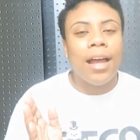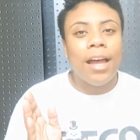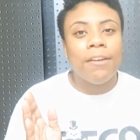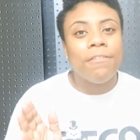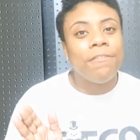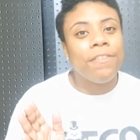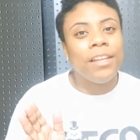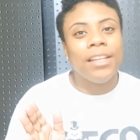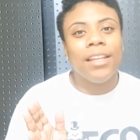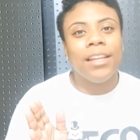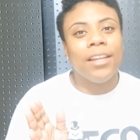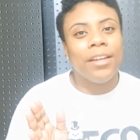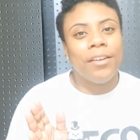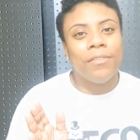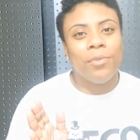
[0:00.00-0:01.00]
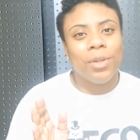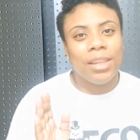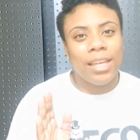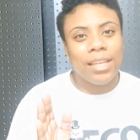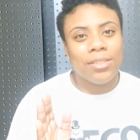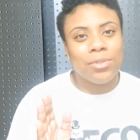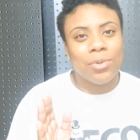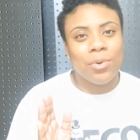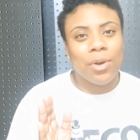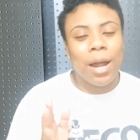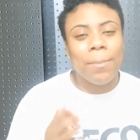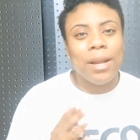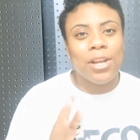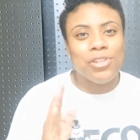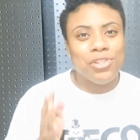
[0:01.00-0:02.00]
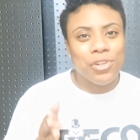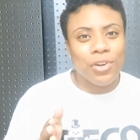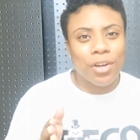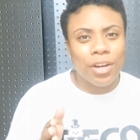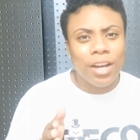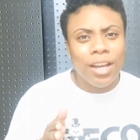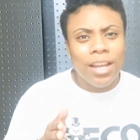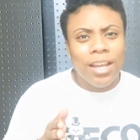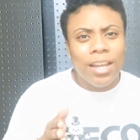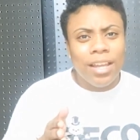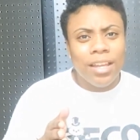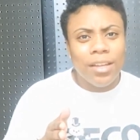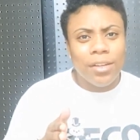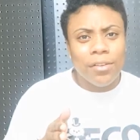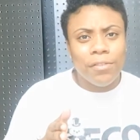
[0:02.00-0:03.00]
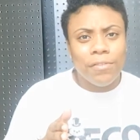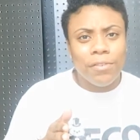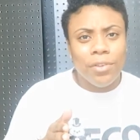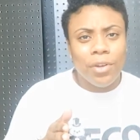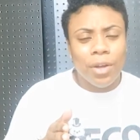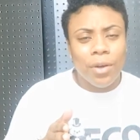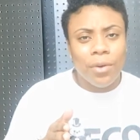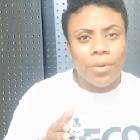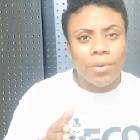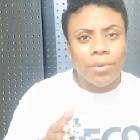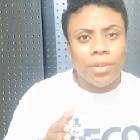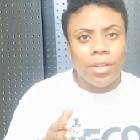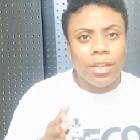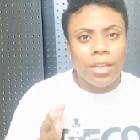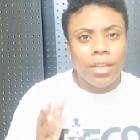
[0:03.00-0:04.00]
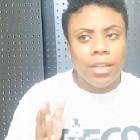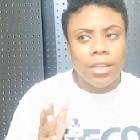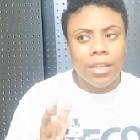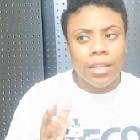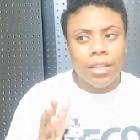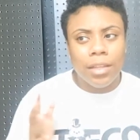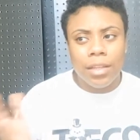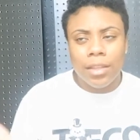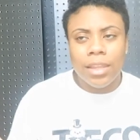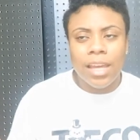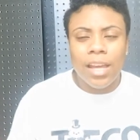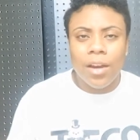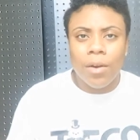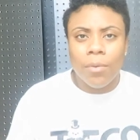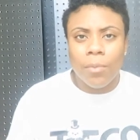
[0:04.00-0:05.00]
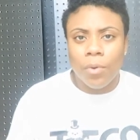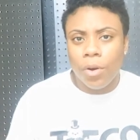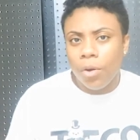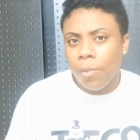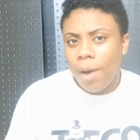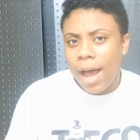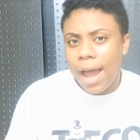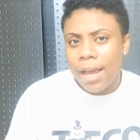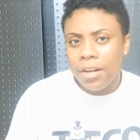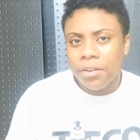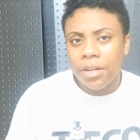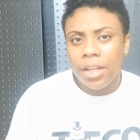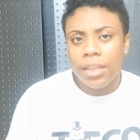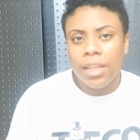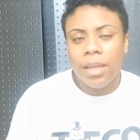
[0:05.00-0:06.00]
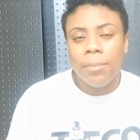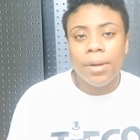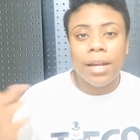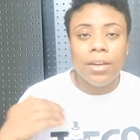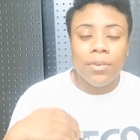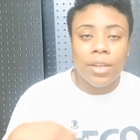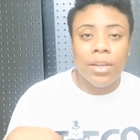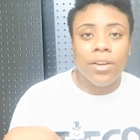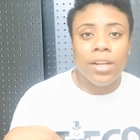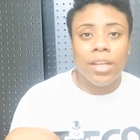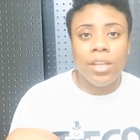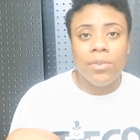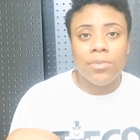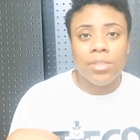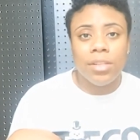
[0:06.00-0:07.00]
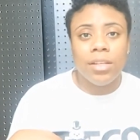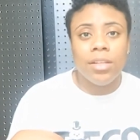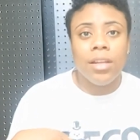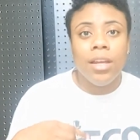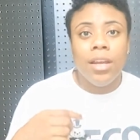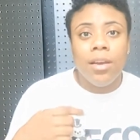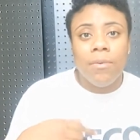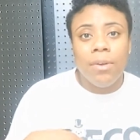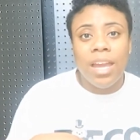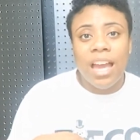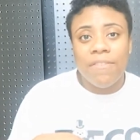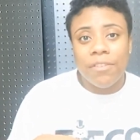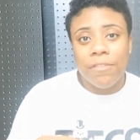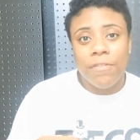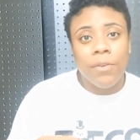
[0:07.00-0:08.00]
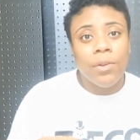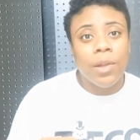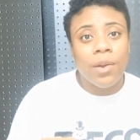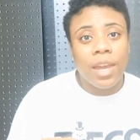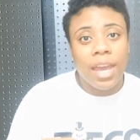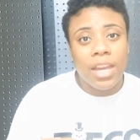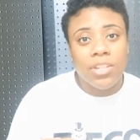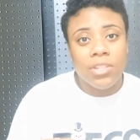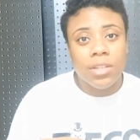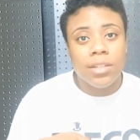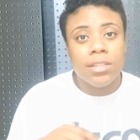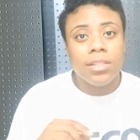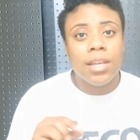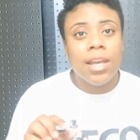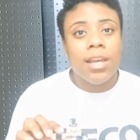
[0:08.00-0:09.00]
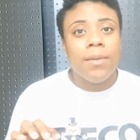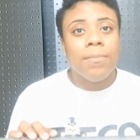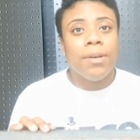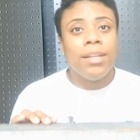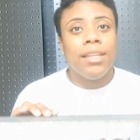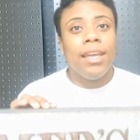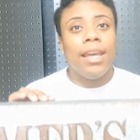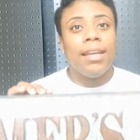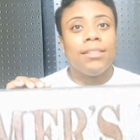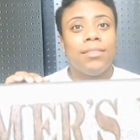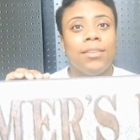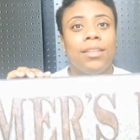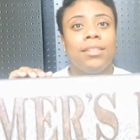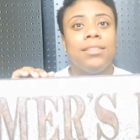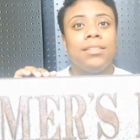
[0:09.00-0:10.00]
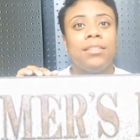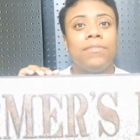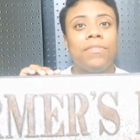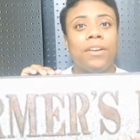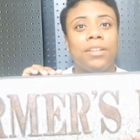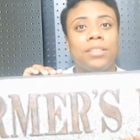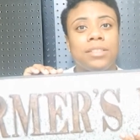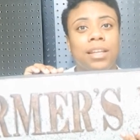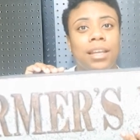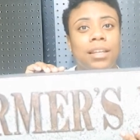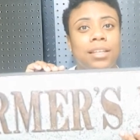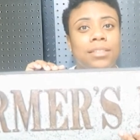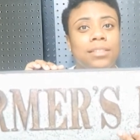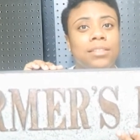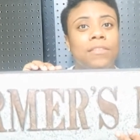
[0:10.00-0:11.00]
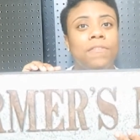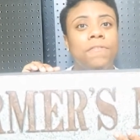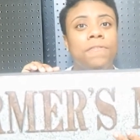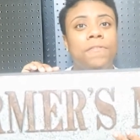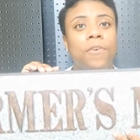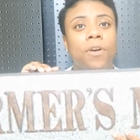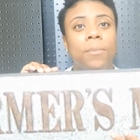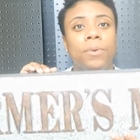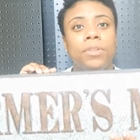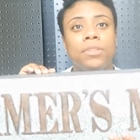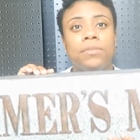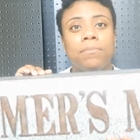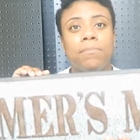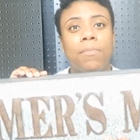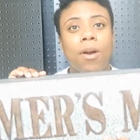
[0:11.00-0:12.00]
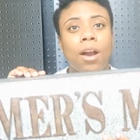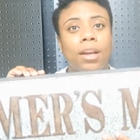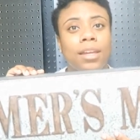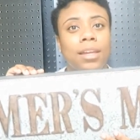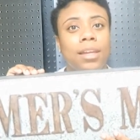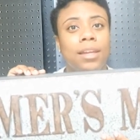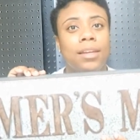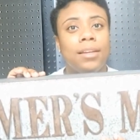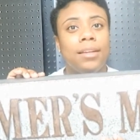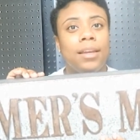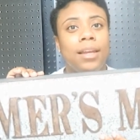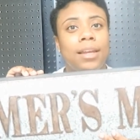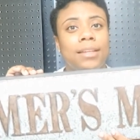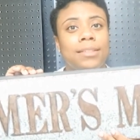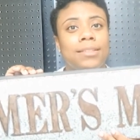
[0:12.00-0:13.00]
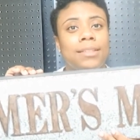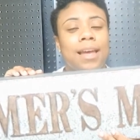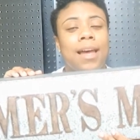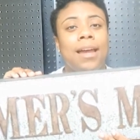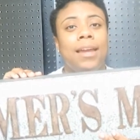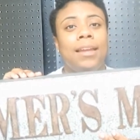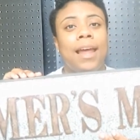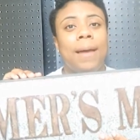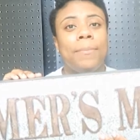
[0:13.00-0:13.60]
I fell in love with that store. I'm not sure if, you know, there worldwide or anything, but I know here in Houston, we have a few locations. But yeah, so this is the first thing. This is the farmer's market sign.